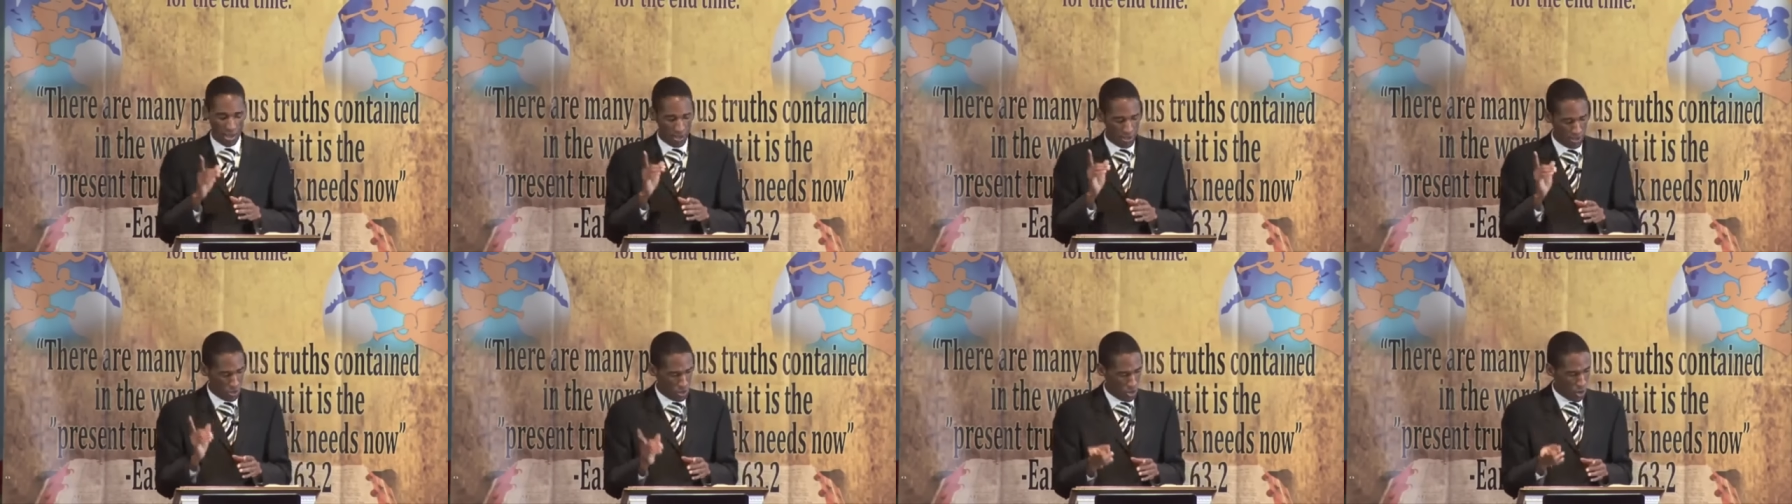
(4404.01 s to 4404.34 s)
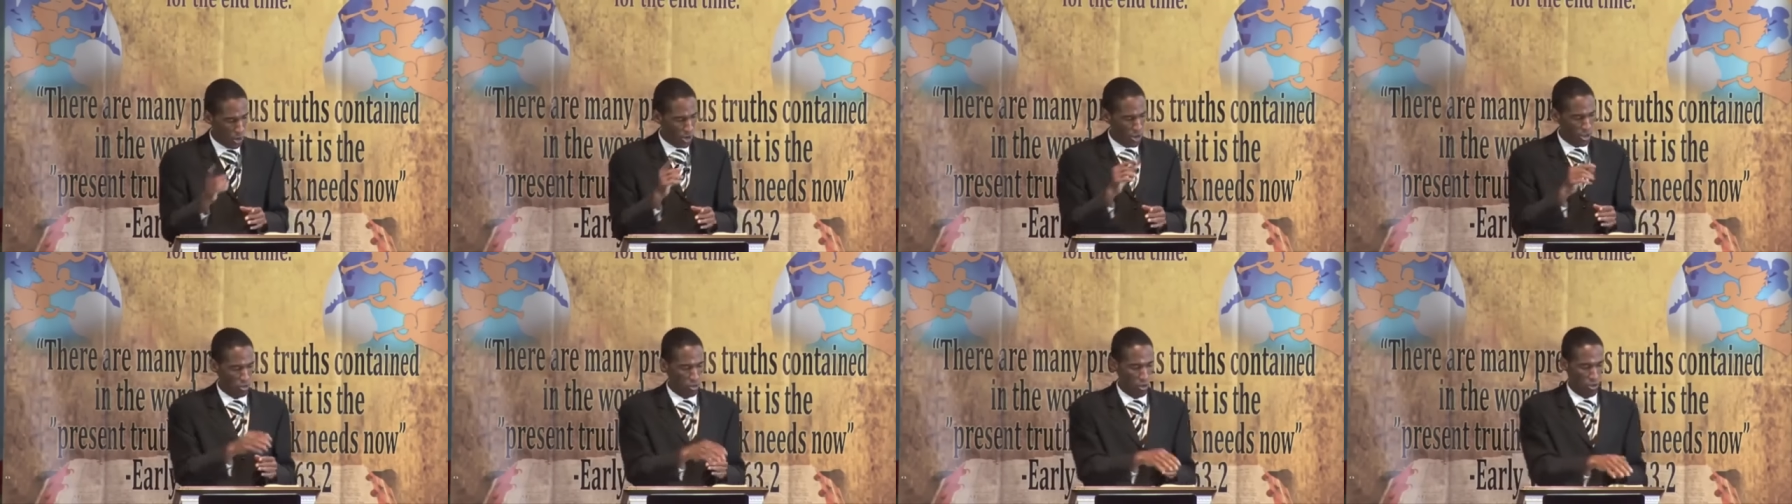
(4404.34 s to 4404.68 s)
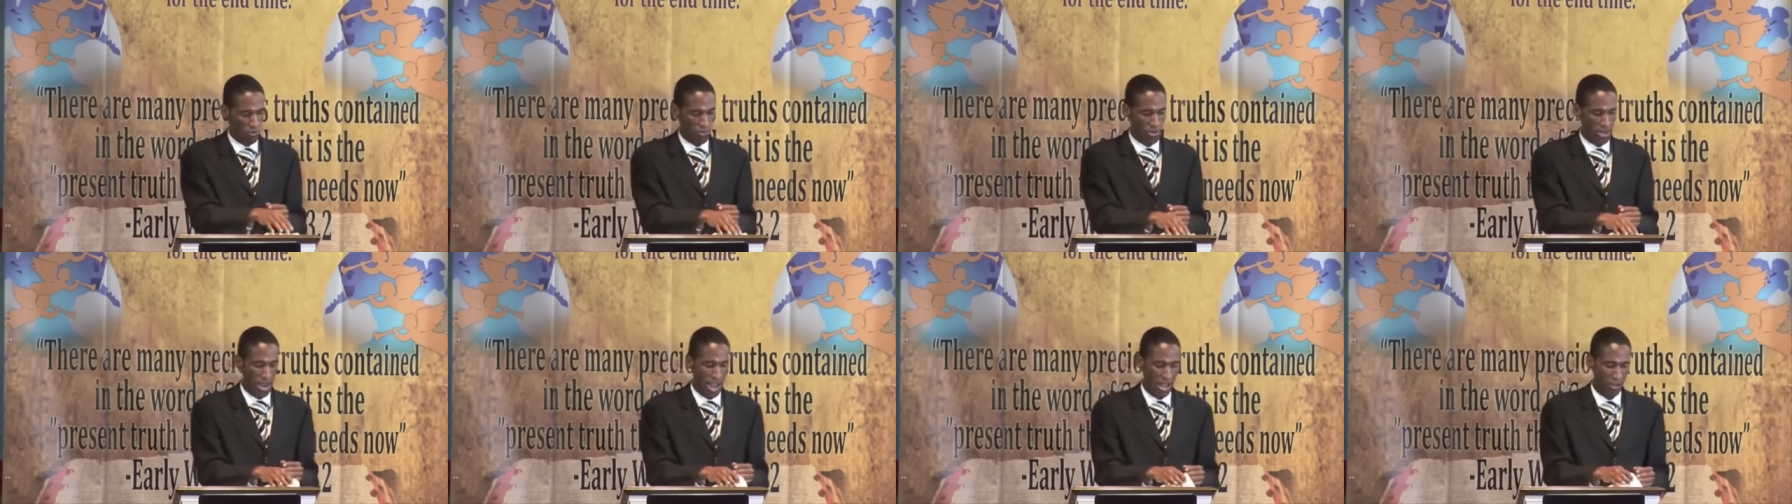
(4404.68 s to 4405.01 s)
Notice
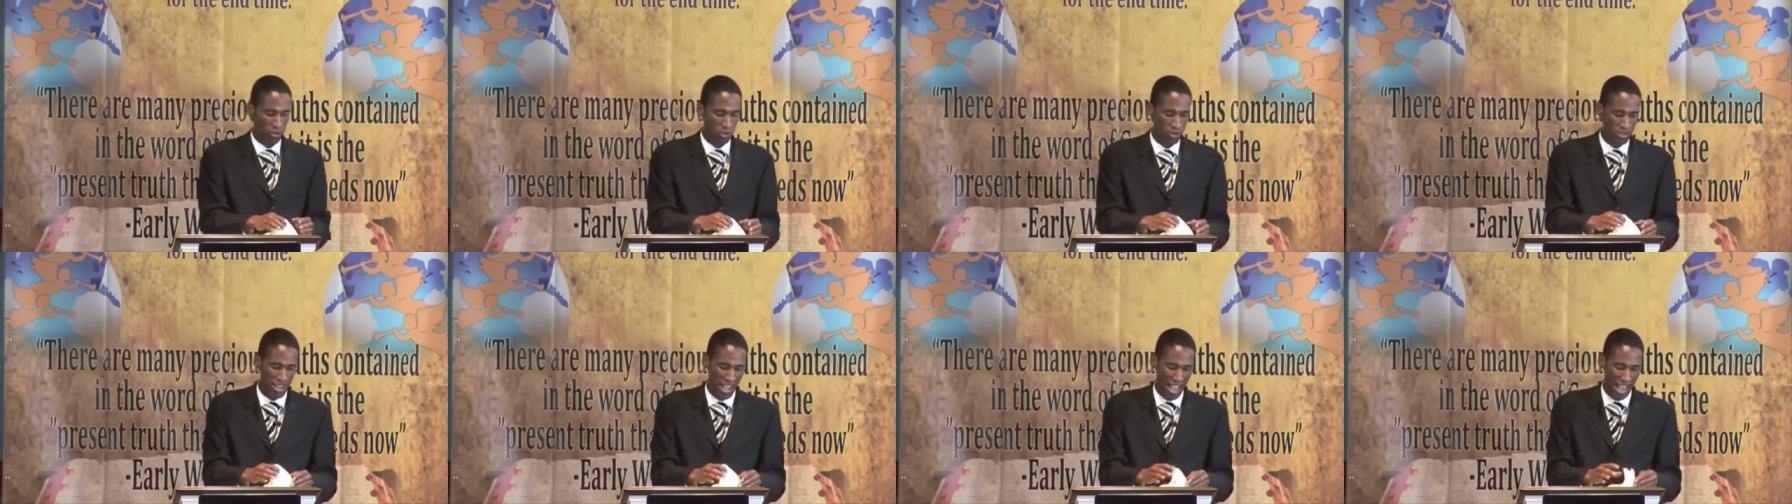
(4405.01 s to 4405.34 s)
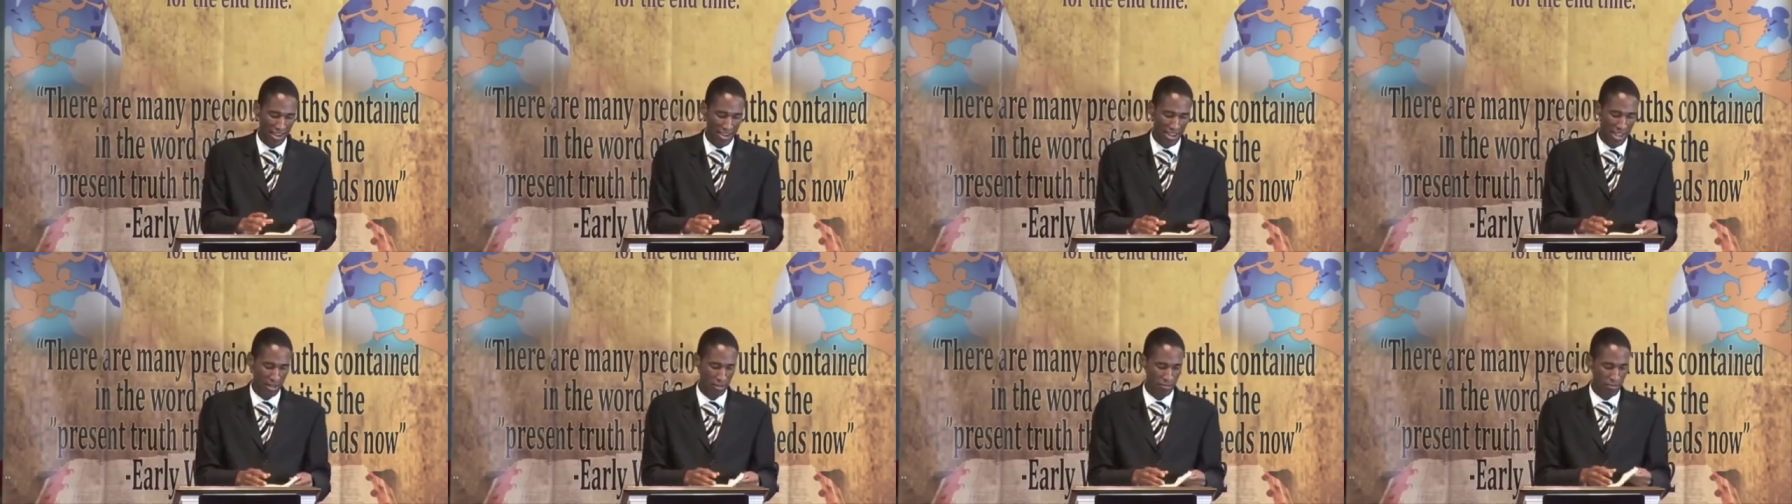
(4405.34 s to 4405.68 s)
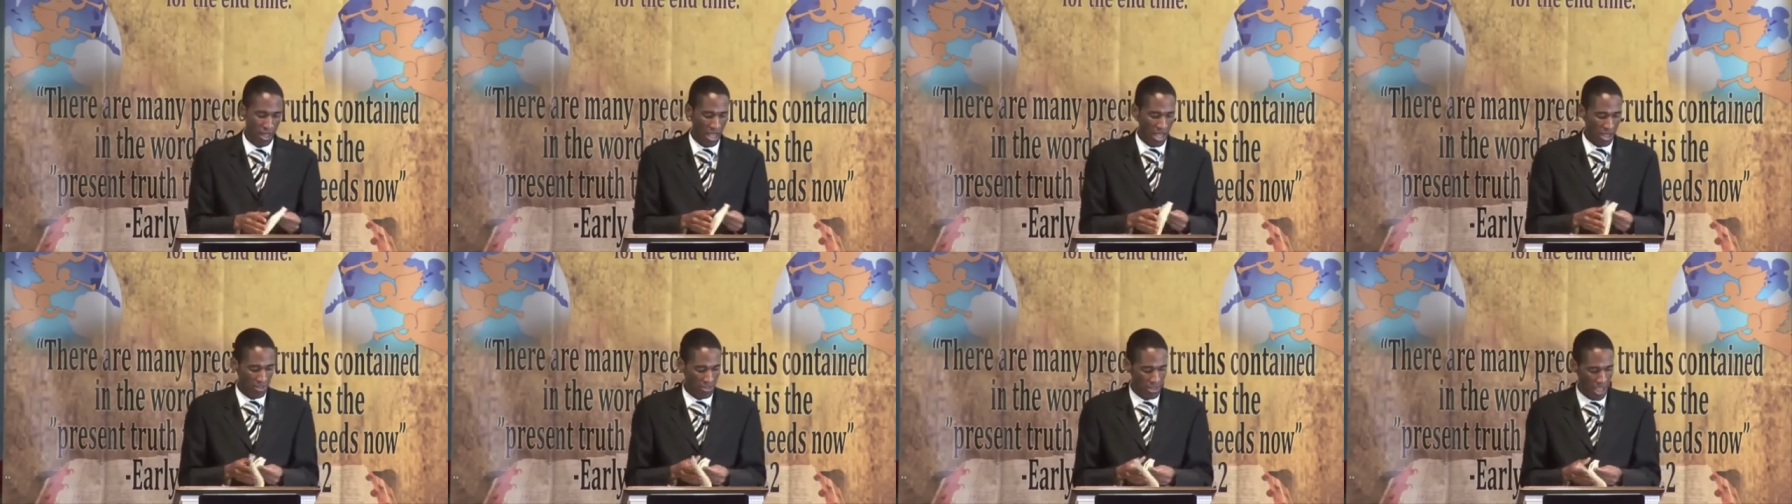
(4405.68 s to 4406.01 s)
with me now to Daniel.
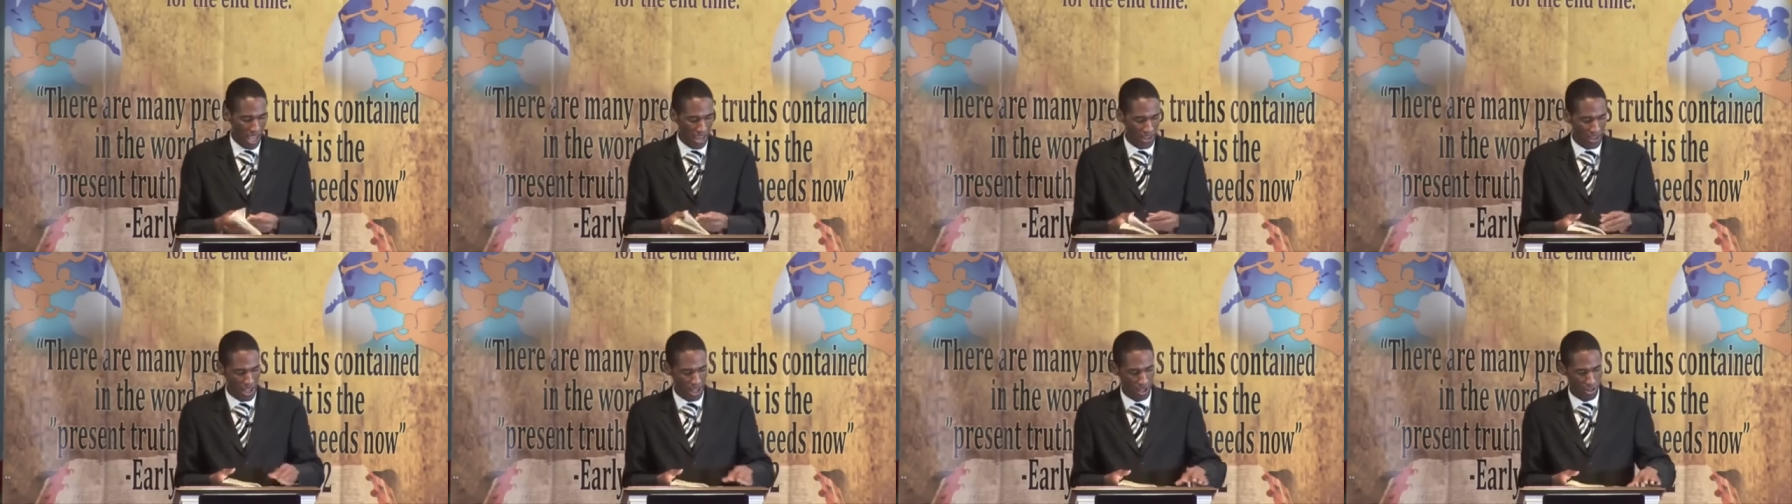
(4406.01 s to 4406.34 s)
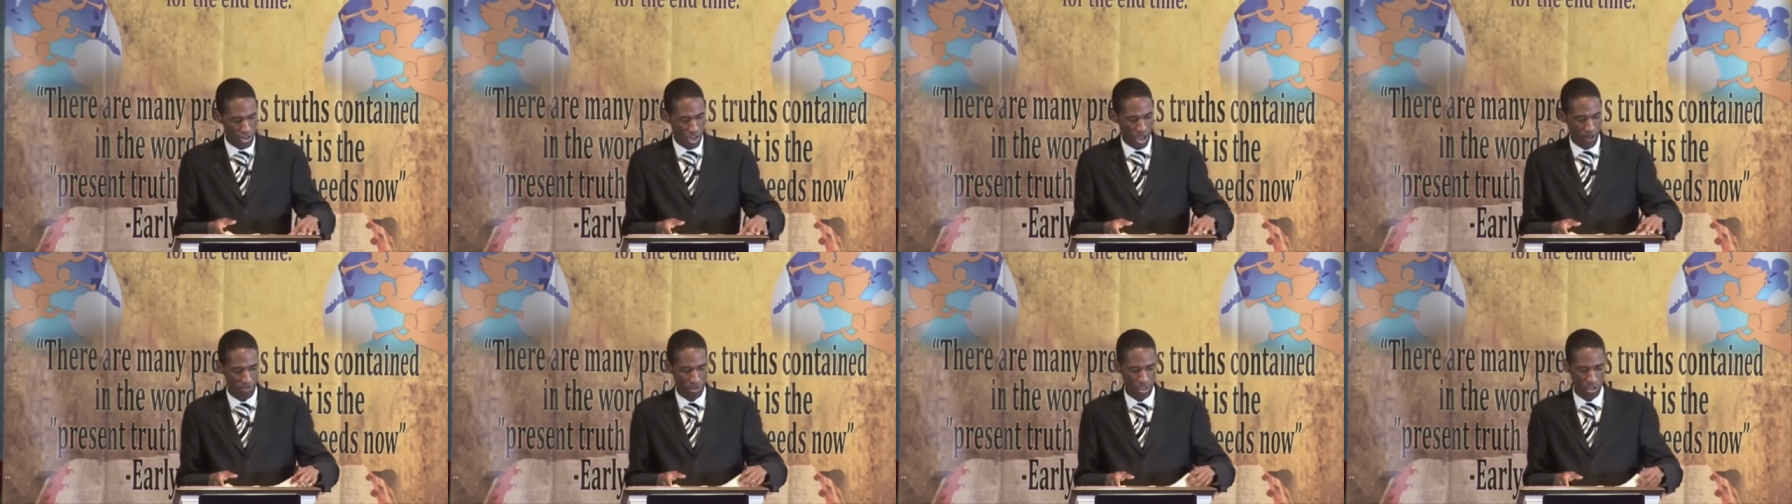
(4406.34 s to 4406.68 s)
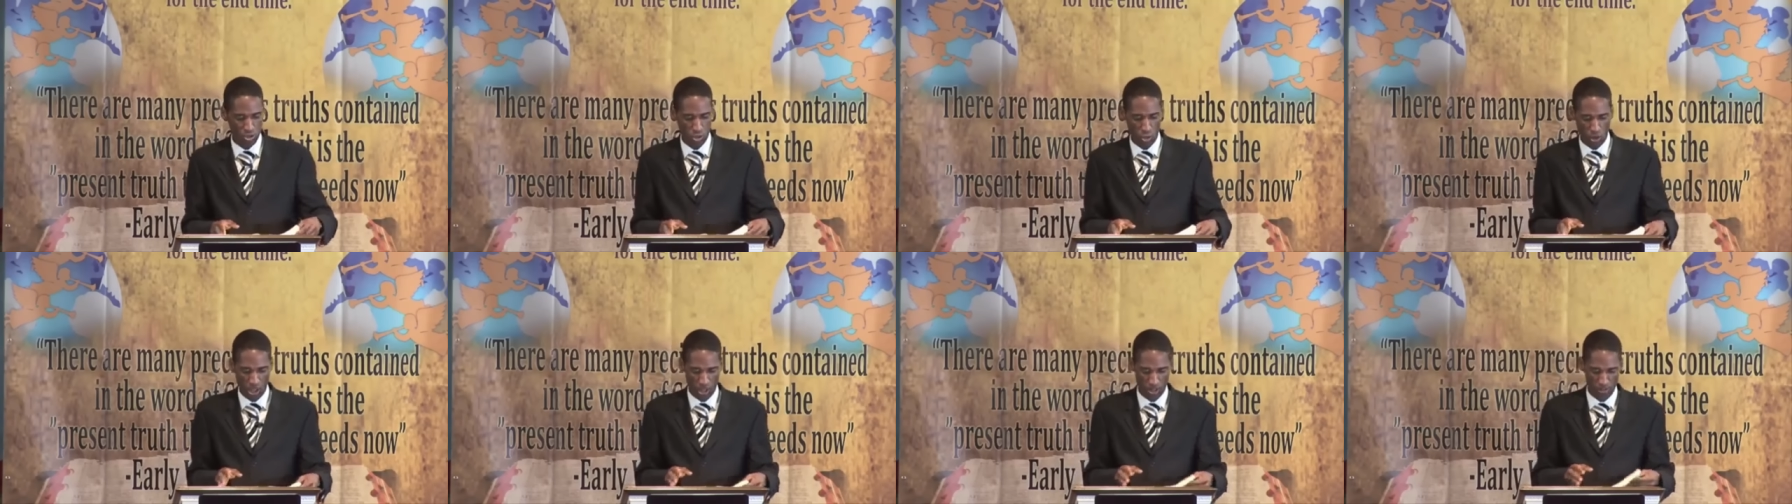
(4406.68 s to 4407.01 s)
Daniel chapter
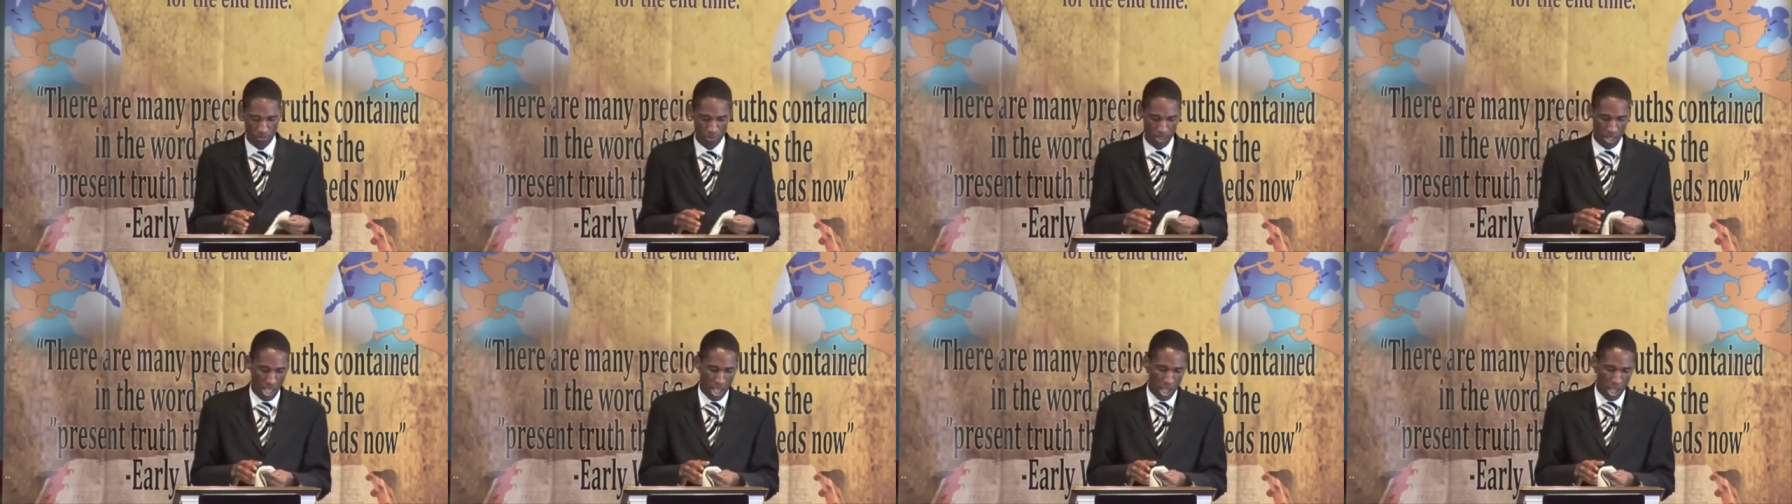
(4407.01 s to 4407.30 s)
12.